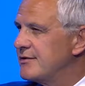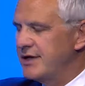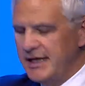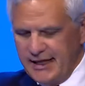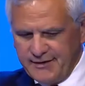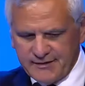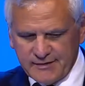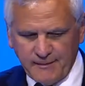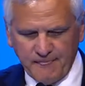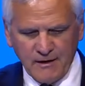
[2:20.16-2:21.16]
the need
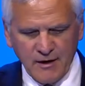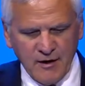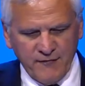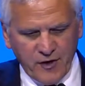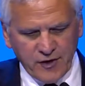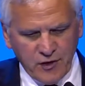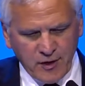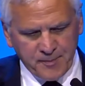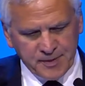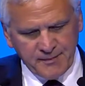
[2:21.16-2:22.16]
for
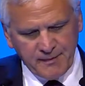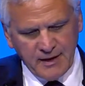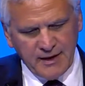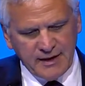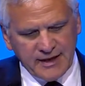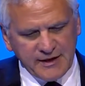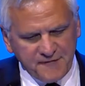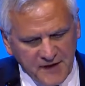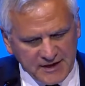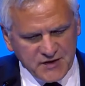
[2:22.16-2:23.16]
Europe that
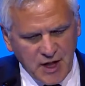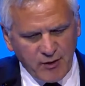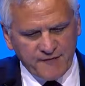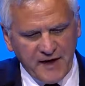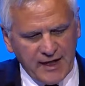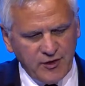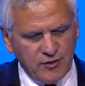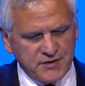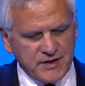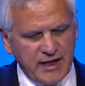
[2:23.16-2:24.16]
defends our
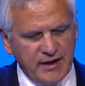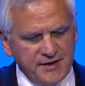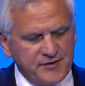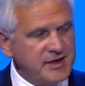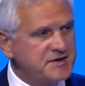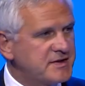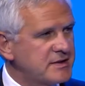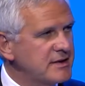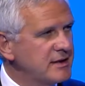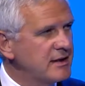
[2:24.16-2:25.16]
values and
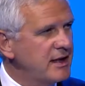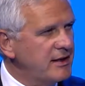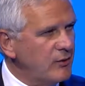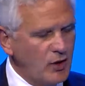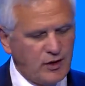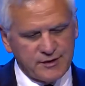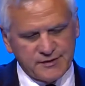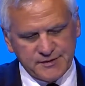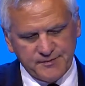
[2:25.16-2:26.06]
interests in the world.